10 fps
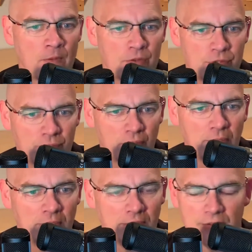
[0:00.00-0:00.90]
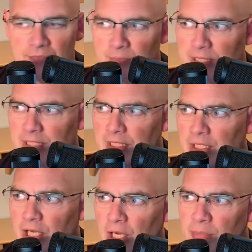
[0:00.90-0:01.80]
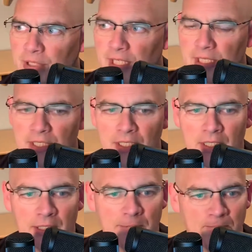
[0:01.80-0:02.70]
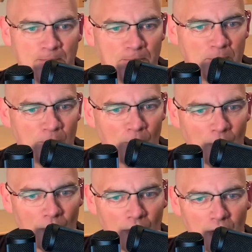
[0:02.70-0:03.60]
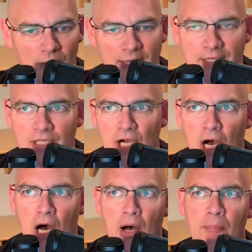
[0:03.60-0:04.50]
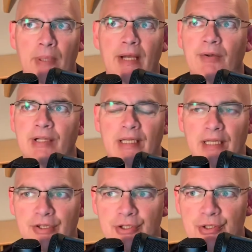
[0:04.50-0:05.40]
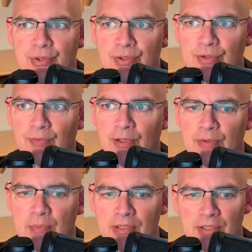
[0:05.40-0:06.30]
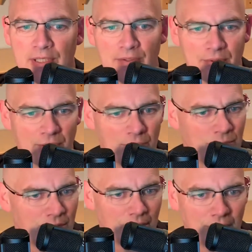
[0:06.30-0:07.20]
So, I mean, there's many complicating and compounding issues as far as mental health goes.